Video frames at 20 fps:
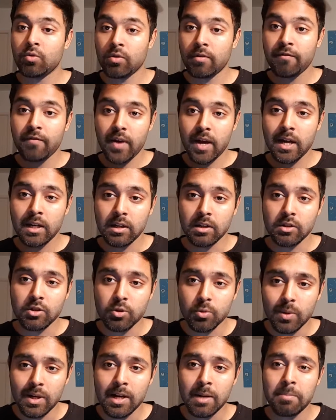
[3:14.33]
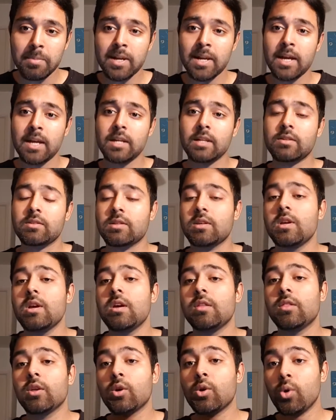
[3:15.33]
a failure to eliminate
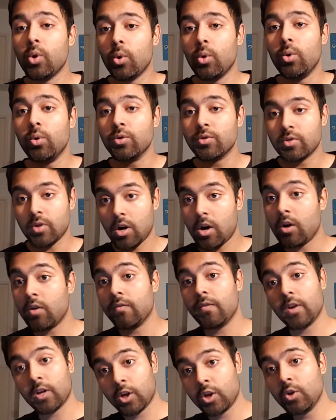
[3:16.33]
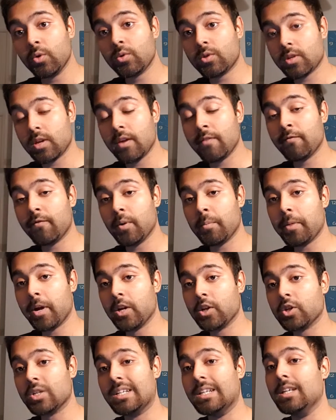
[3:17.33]
the cause of acute inflammation